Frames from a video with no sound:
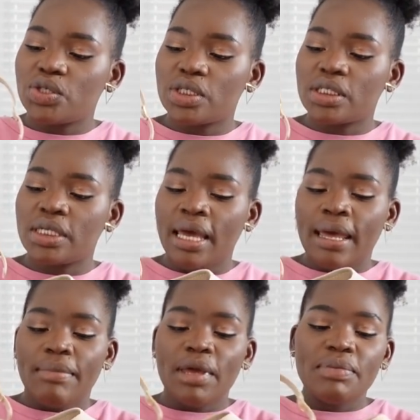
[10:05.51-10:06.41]
just
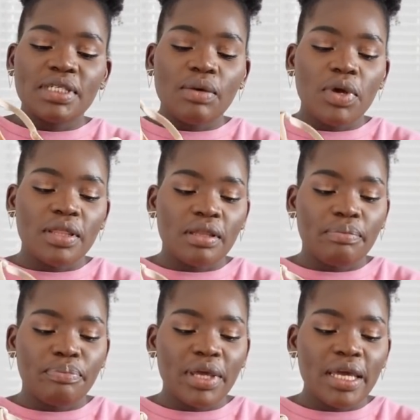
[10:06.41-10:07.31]
maybe somewhere in
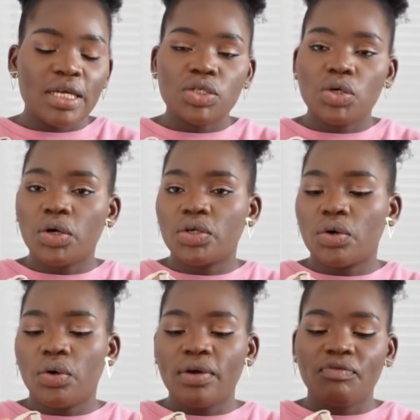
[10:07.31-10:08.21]
the beach, or
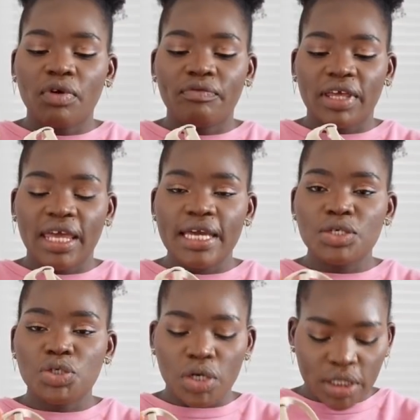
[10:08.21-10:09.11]
you're going for a
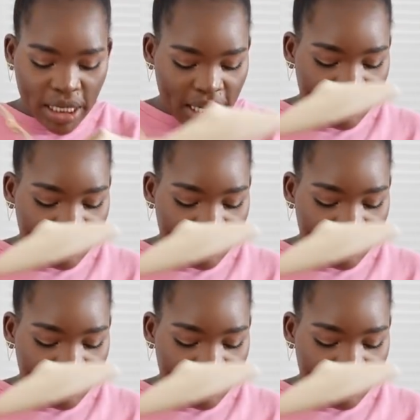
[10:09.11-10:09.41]
vacation.